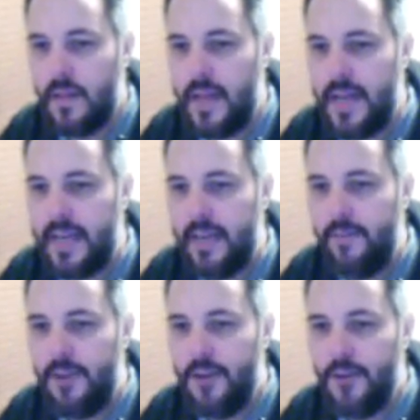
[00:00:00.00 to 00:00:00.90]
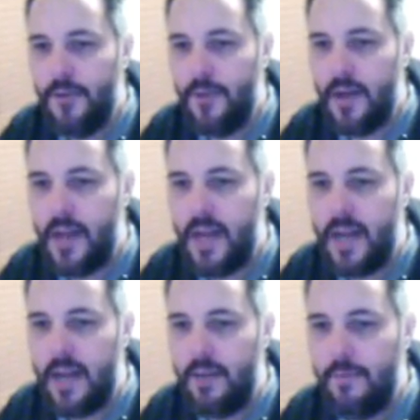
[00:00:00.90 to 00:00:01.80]
They give you
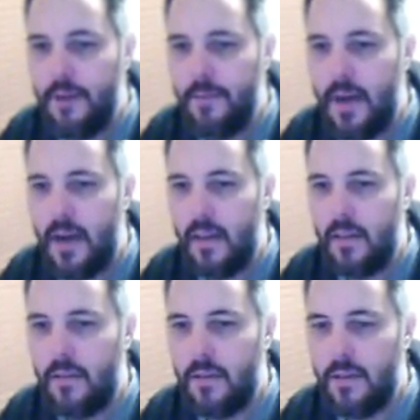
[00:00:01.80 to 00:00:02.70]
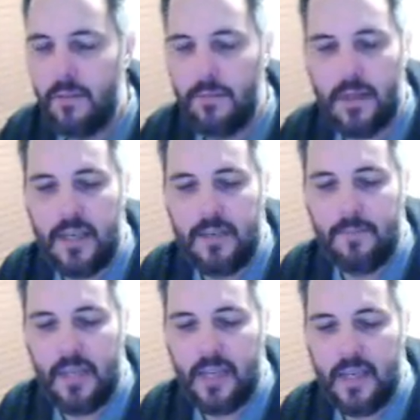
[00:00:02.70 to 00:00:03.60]
a free bottle
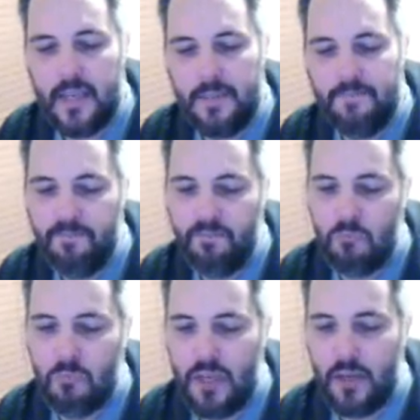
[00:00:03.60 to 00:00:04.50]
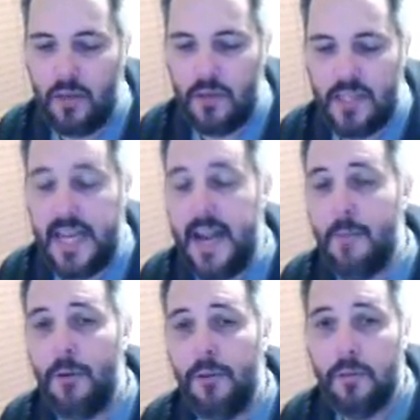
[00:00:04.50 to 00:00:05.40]
of like a, I don't know, a
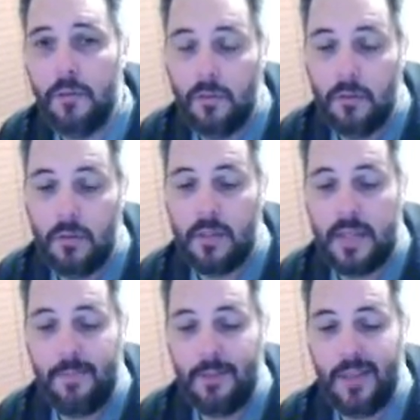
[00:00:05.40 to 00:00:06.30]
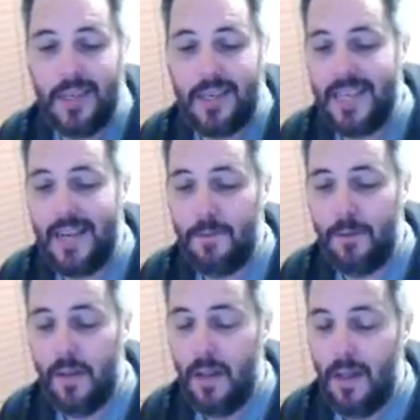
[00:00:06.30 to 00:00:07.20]
sample, 10 milliliter
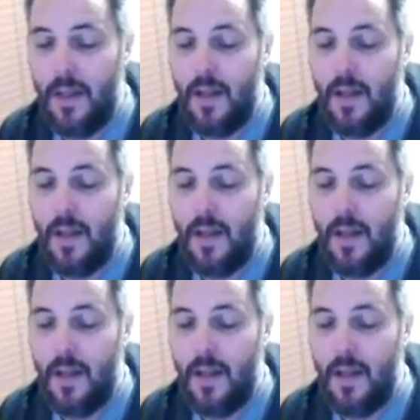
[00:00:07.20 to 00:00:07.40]
sample.